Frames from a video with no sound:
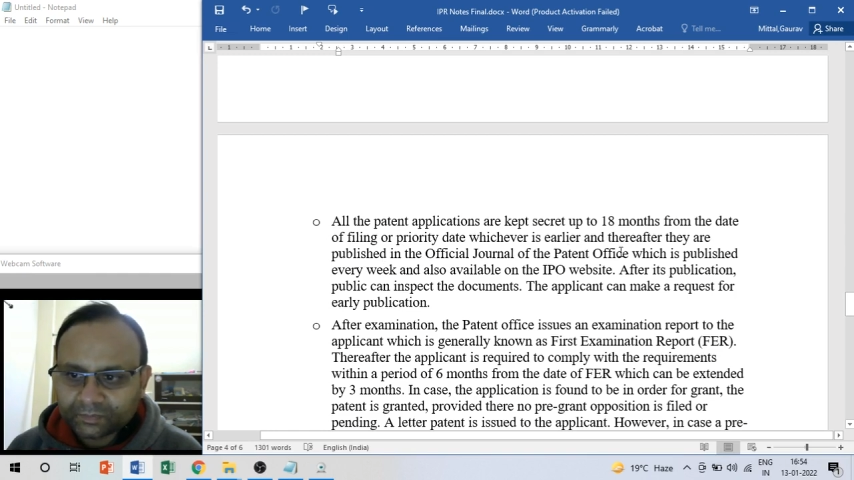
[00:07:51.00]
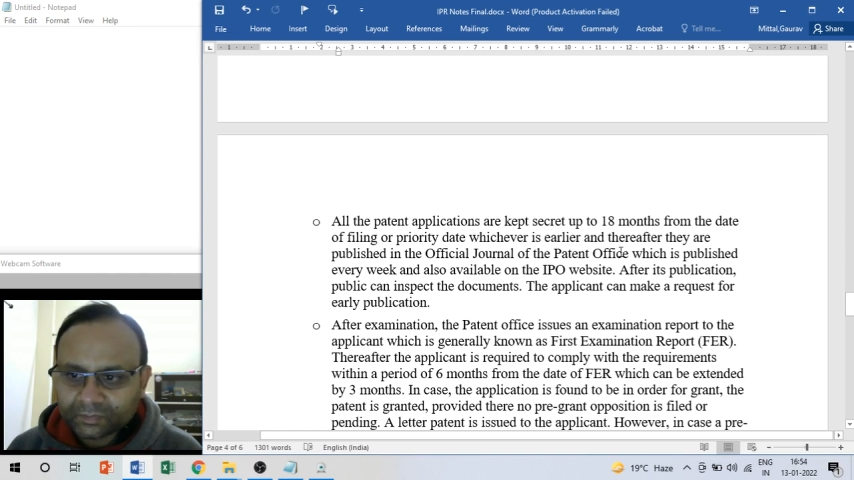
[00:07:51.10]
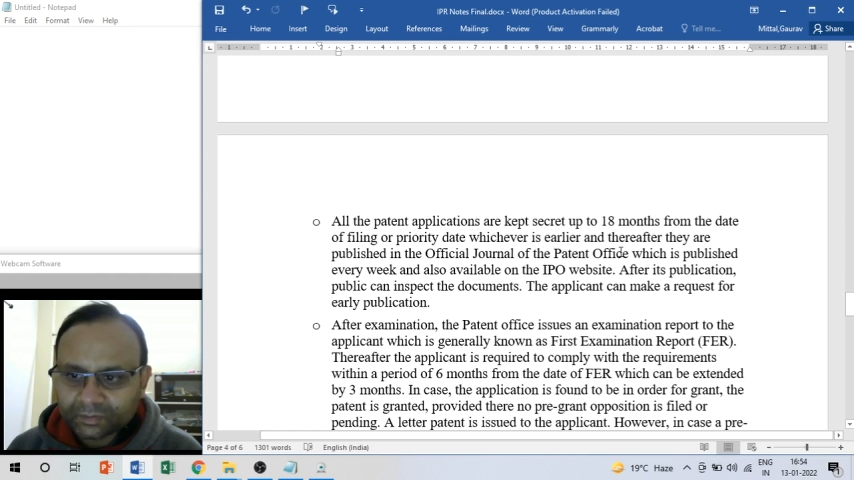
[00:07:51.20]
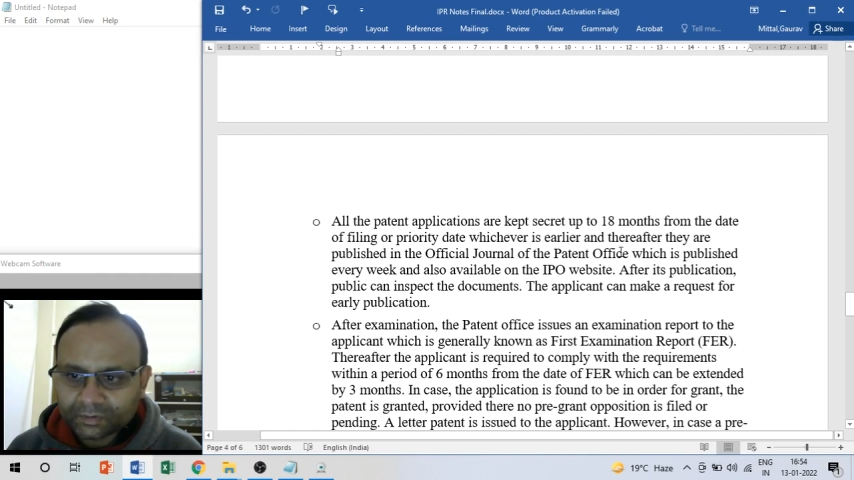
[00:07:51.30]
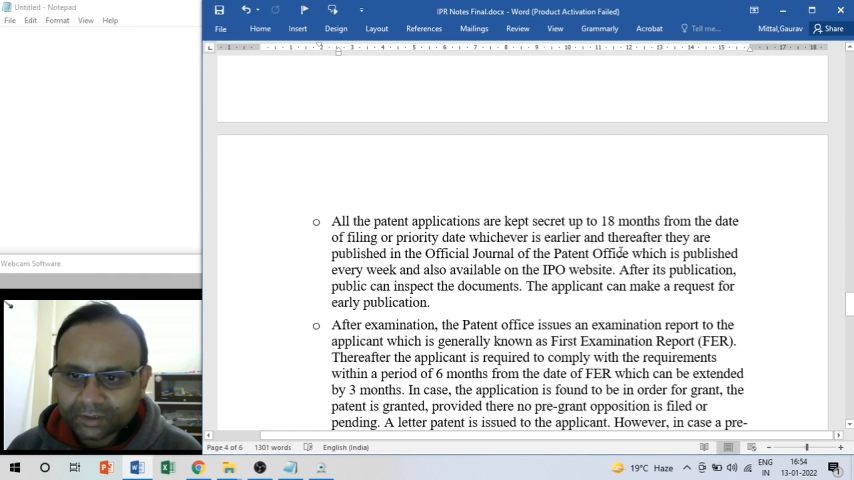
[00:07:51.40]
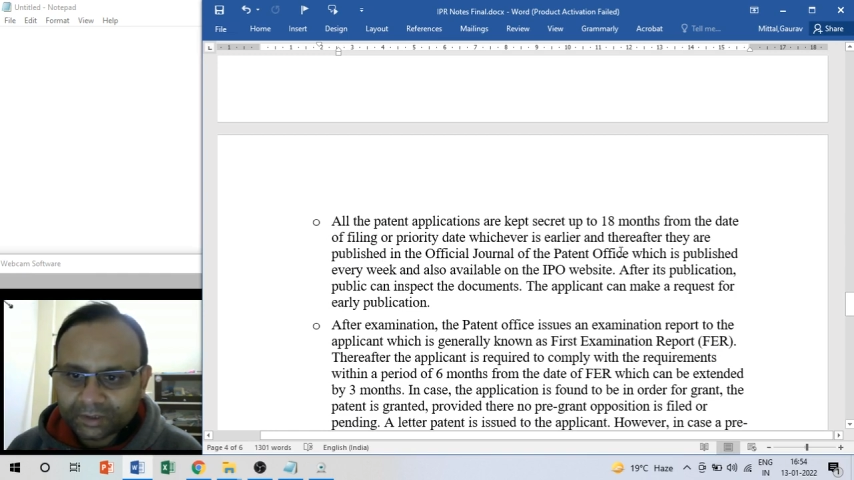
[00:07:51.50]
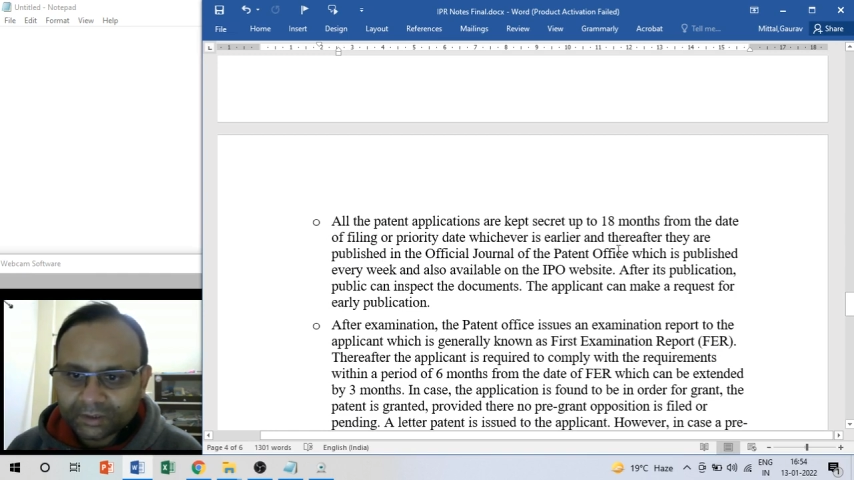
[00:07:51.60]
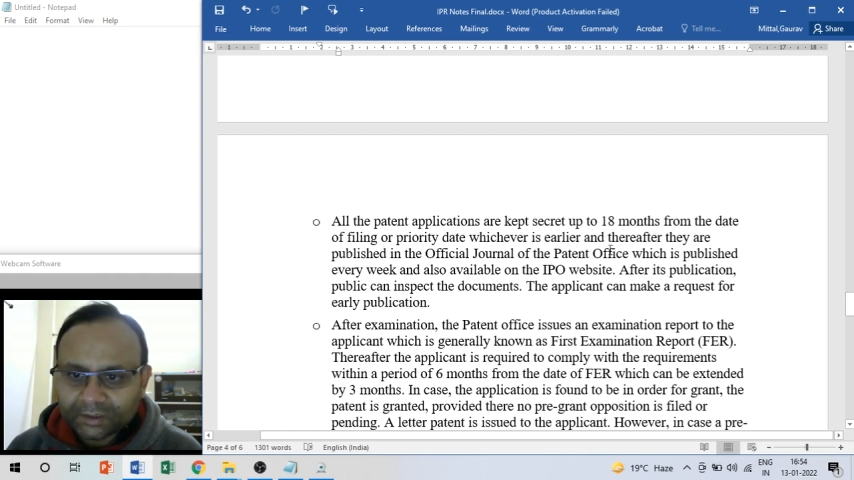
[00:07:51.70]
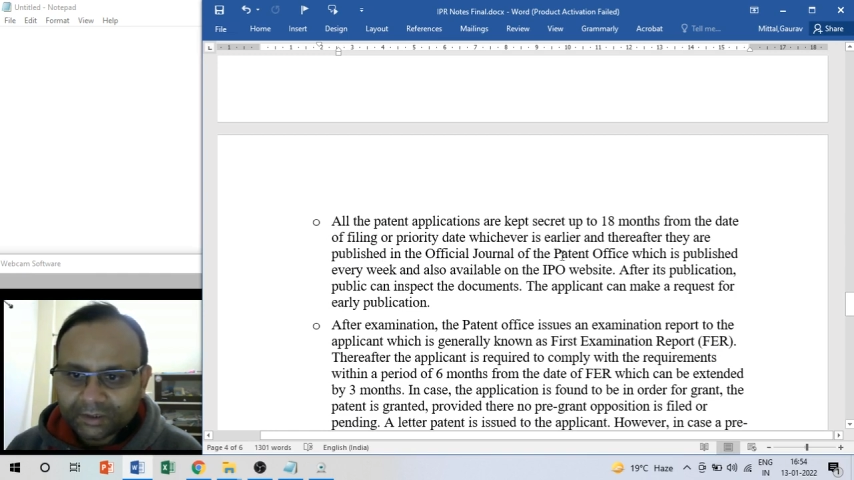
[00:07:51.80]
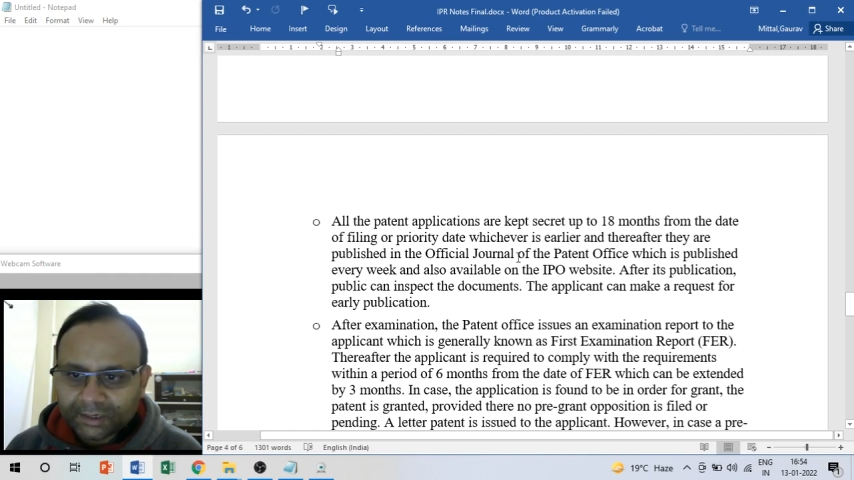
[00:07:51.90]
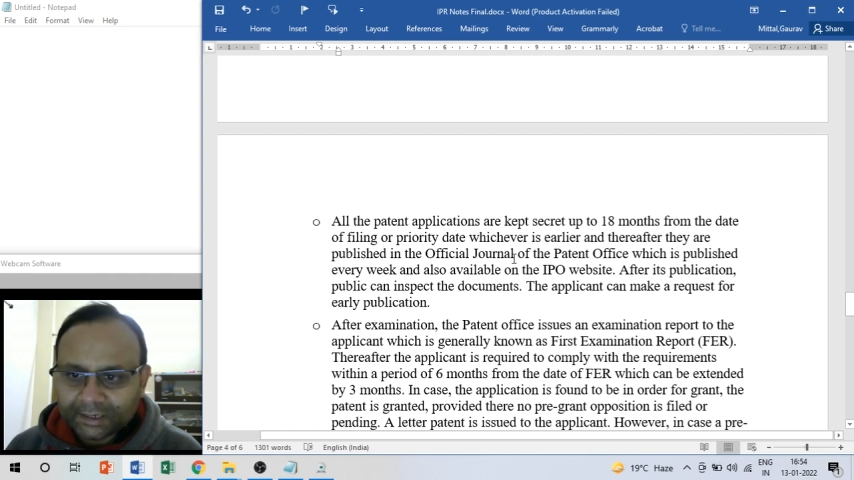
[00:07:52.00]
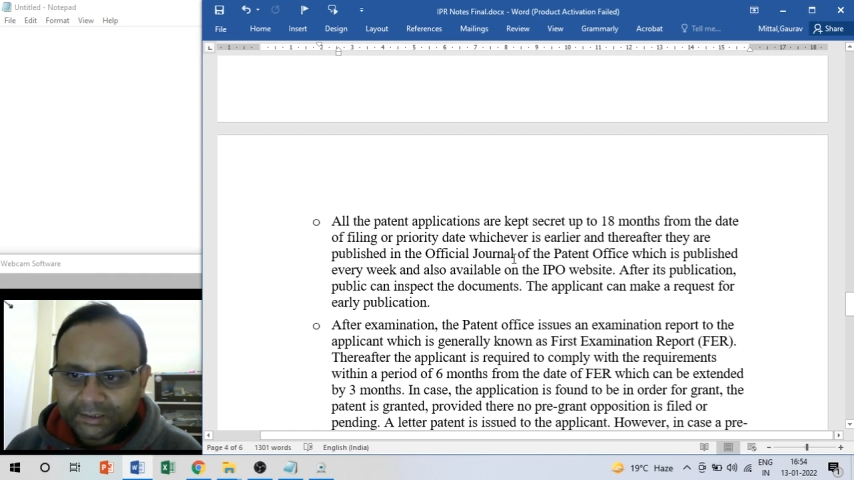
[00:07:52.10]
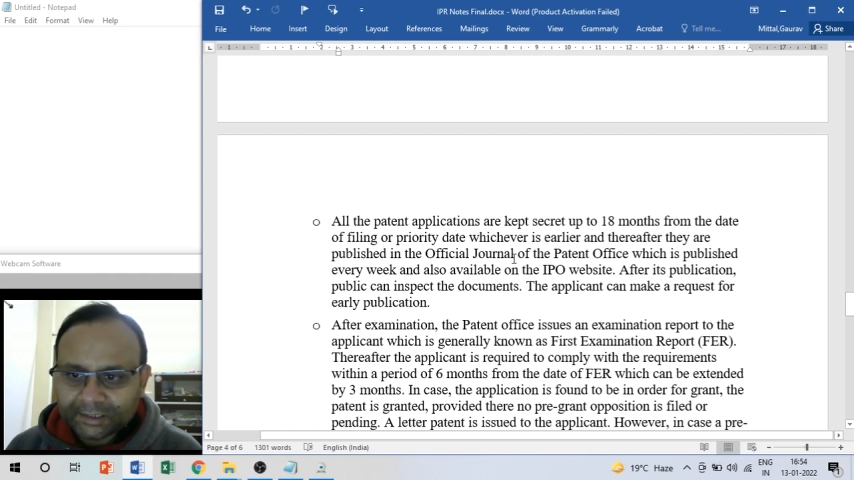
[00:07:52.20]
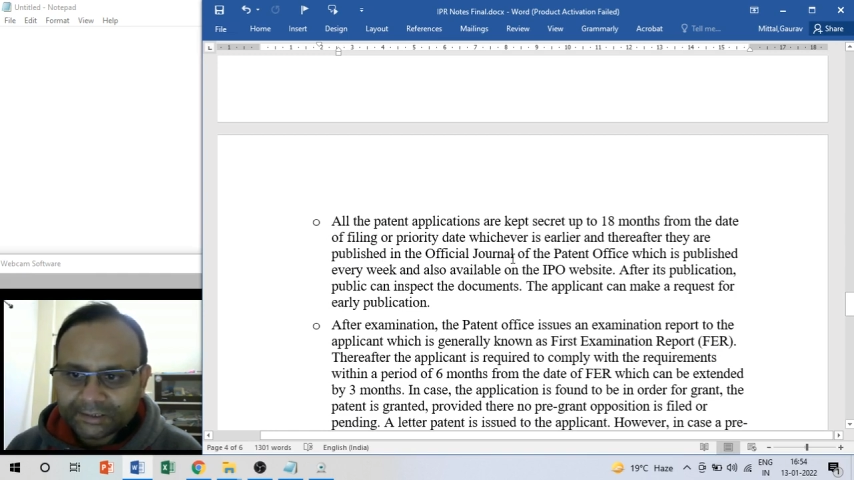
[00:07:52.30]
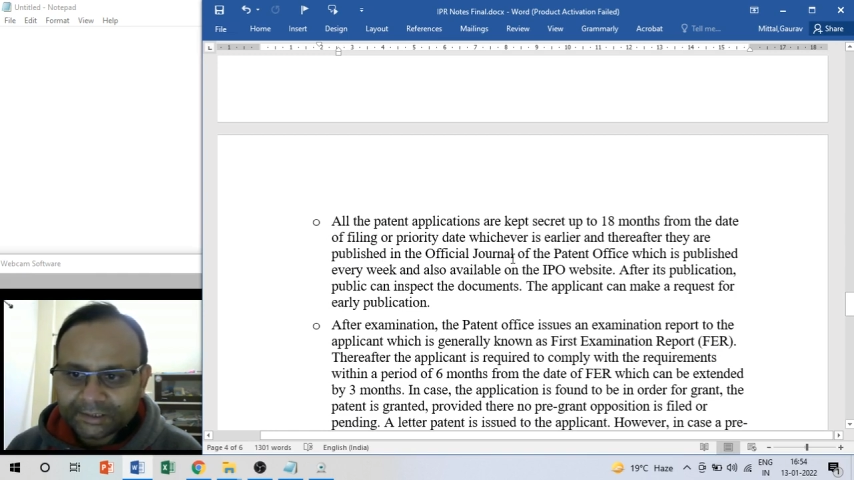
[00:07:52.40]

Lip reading: Okay, and there is a